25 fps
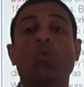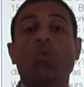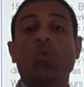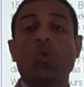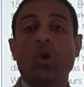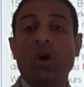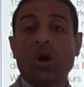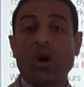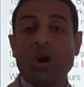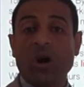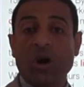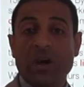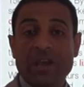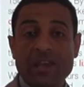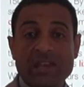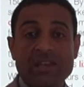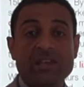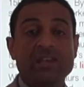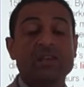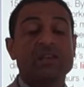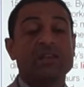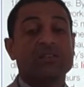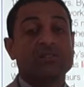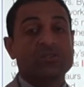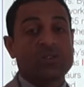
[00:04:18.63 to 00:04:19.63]

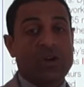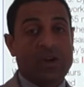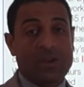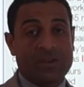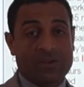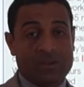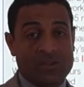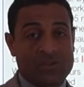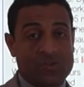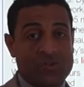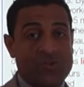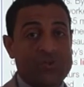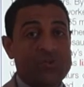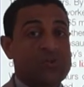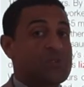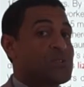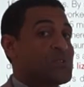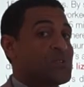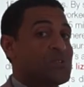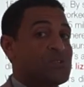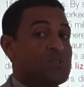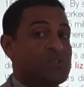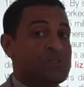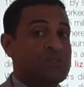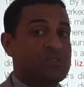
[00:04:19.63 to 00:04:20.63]
why
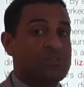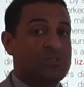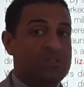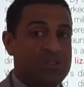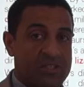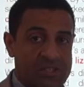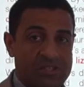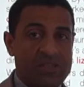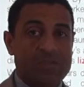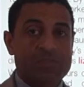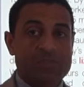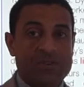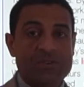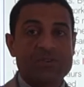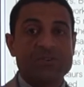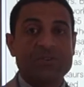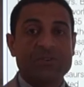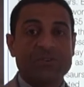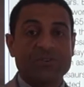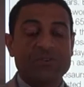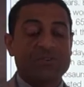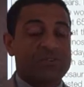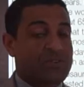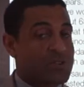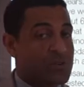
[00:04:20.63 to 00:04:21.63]
dinosaurs
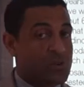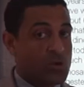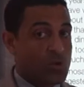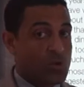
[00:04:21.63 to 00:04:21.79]
disappeared.